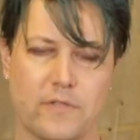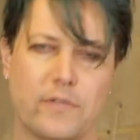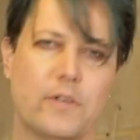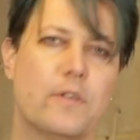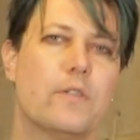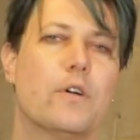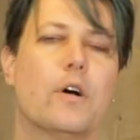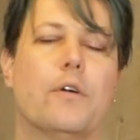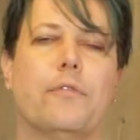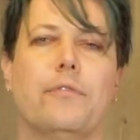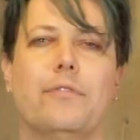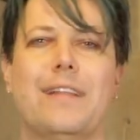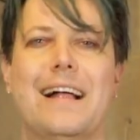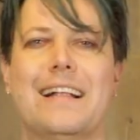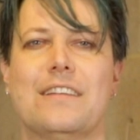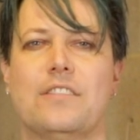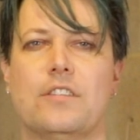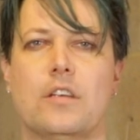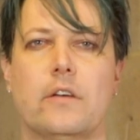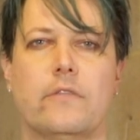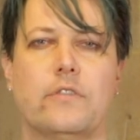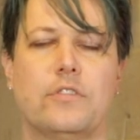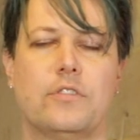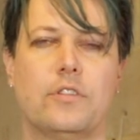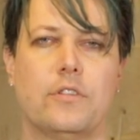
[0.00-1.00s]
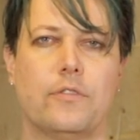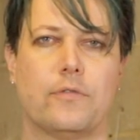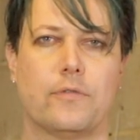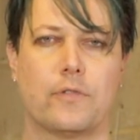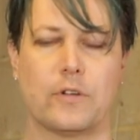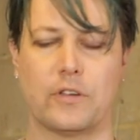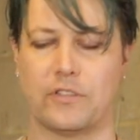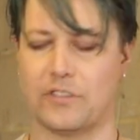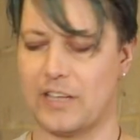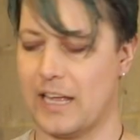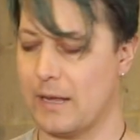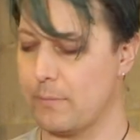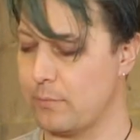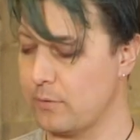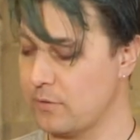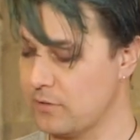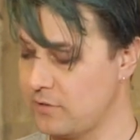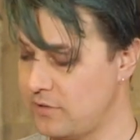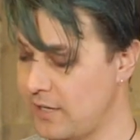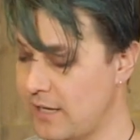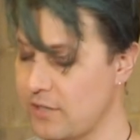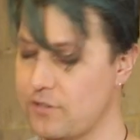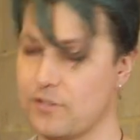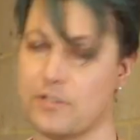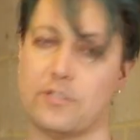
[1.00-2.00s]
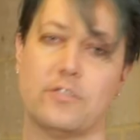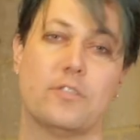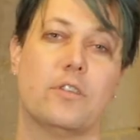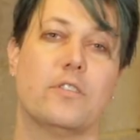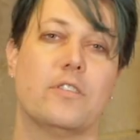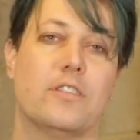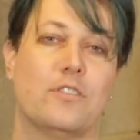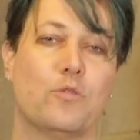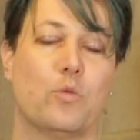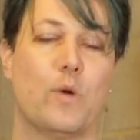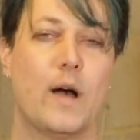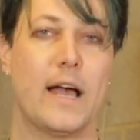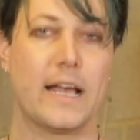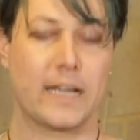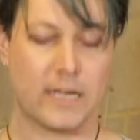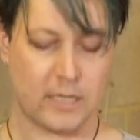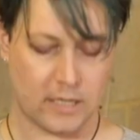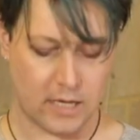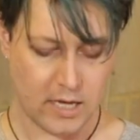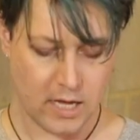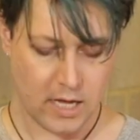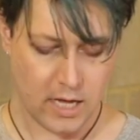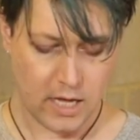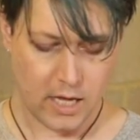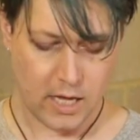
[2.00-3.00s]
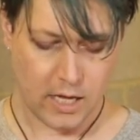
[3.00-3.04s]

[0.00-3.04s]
If you've got flat surfaces, for example, such as on this wagon,